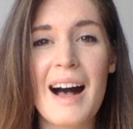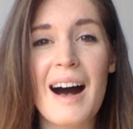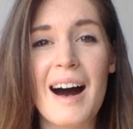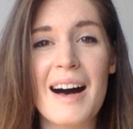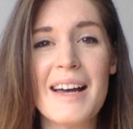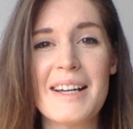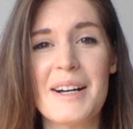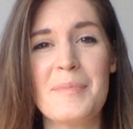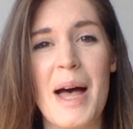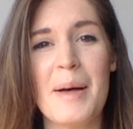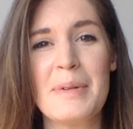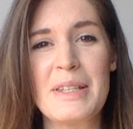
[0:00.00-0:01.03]
Hi, I'm
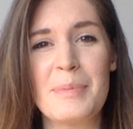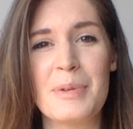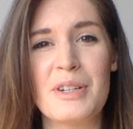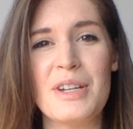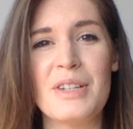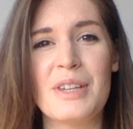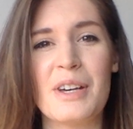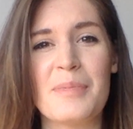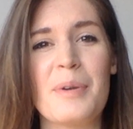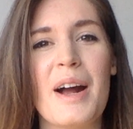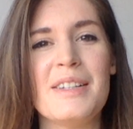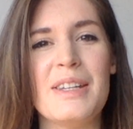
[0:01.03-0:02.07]
Emma, the producer of
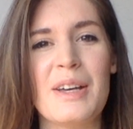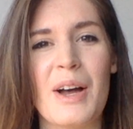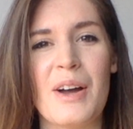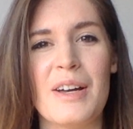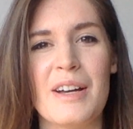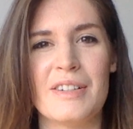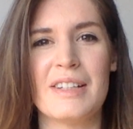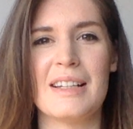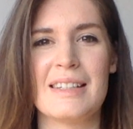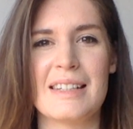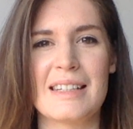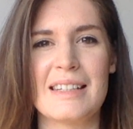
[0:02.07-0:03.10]
Pray As You Go here in
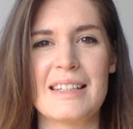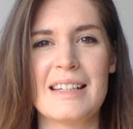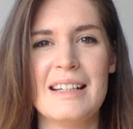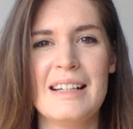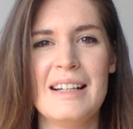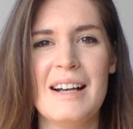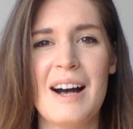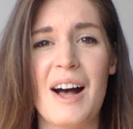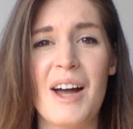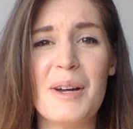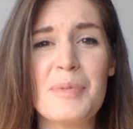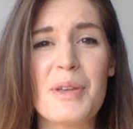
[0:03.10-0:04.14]
London. I
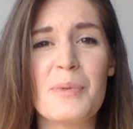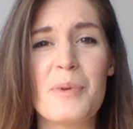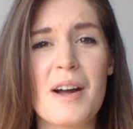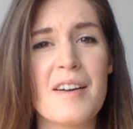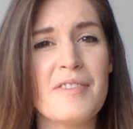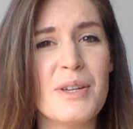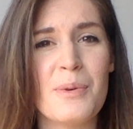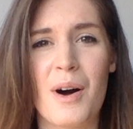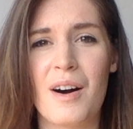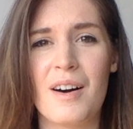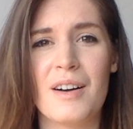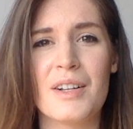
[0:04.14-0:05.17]
hope that wherever you
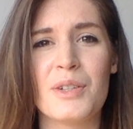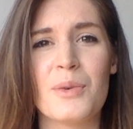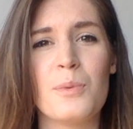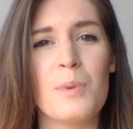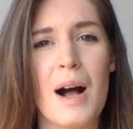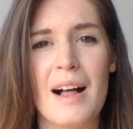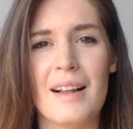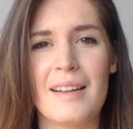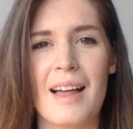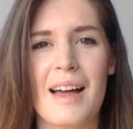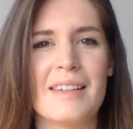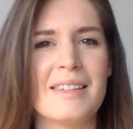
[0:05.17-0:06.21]
are, you're
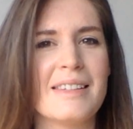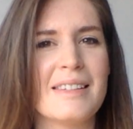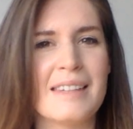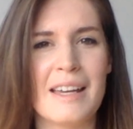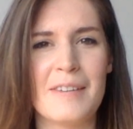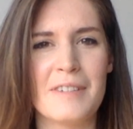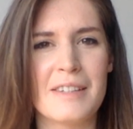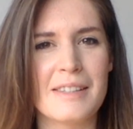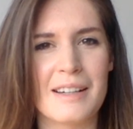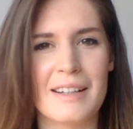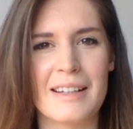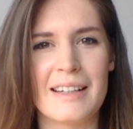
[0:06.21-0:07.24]
well and safe
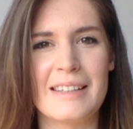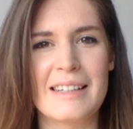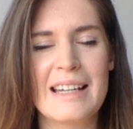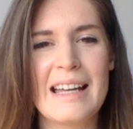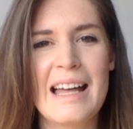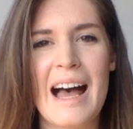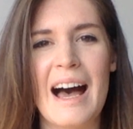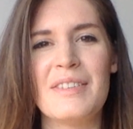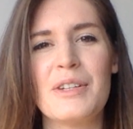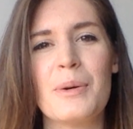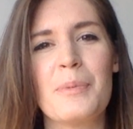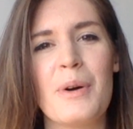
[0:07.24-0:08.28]
inside, and
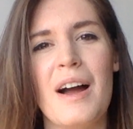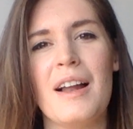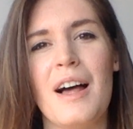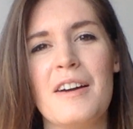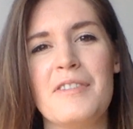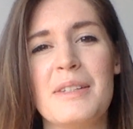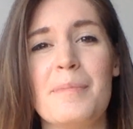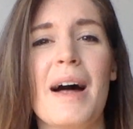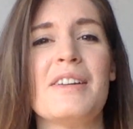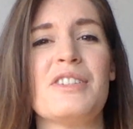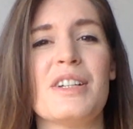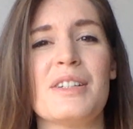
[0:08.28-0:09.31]
that your prayer life is
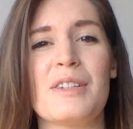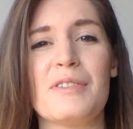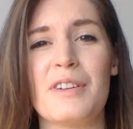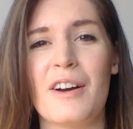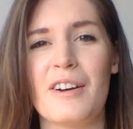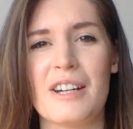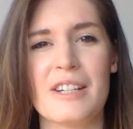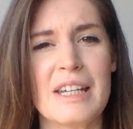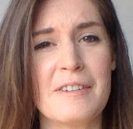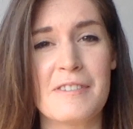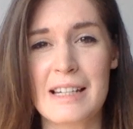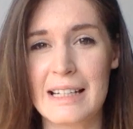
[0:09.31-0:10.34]
managing to flourish
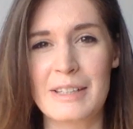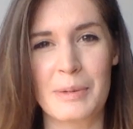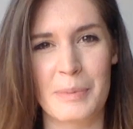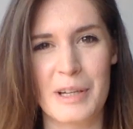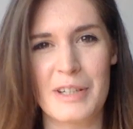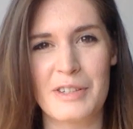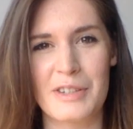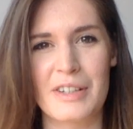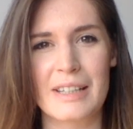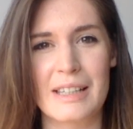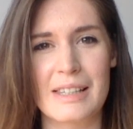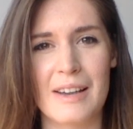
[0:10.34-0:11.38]
even a little bit
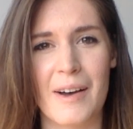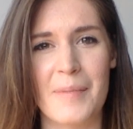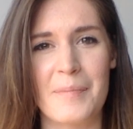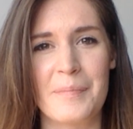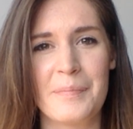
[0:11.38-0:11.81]
during this time.